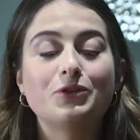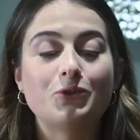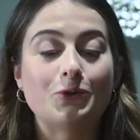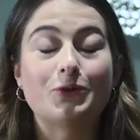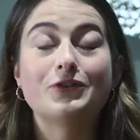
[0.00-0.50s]

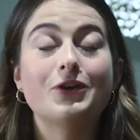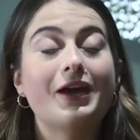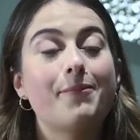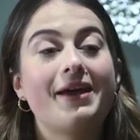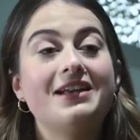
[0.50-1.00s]
Sure. So
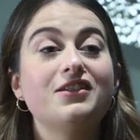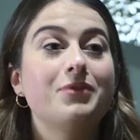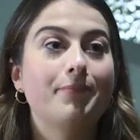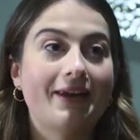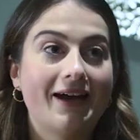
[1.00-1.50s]
campaigns have
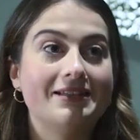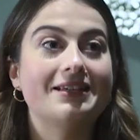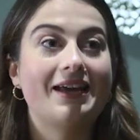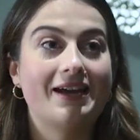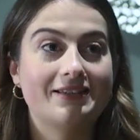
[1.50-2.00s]
been planned
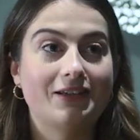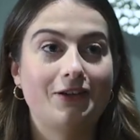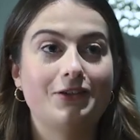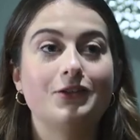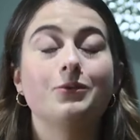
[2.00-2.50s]
and
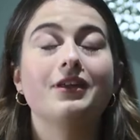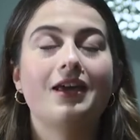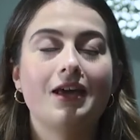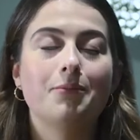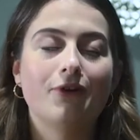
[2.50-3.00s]
executed with
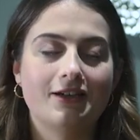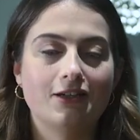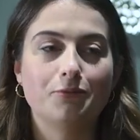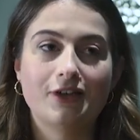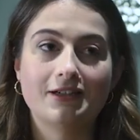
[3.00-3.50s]
key
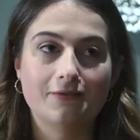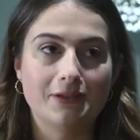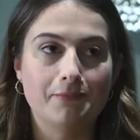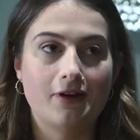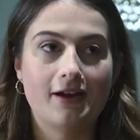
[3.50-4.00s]
branding objectives
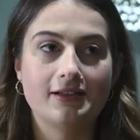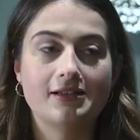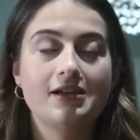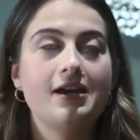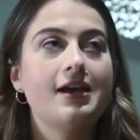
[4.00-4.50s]
in
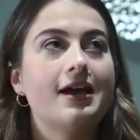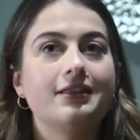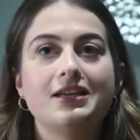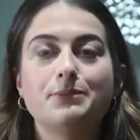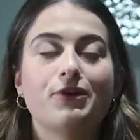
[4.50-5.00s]
mind.
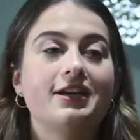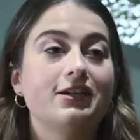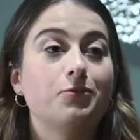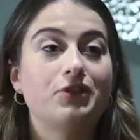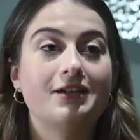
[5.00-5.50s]
And these
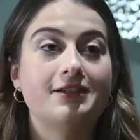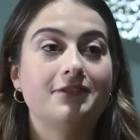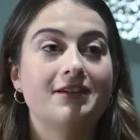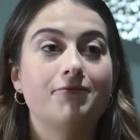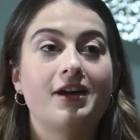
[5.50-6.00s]
branding objectives
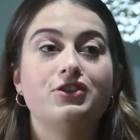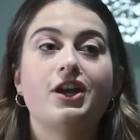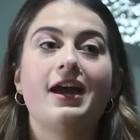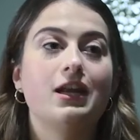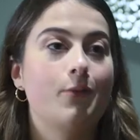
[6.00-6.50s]
can range
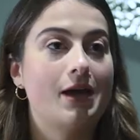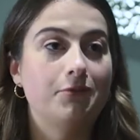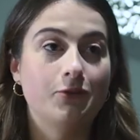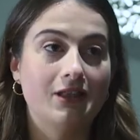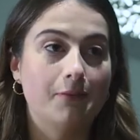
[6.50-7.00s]
anywhere
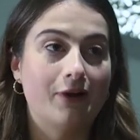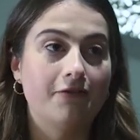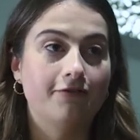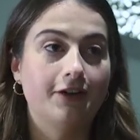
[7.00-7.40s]
between the brand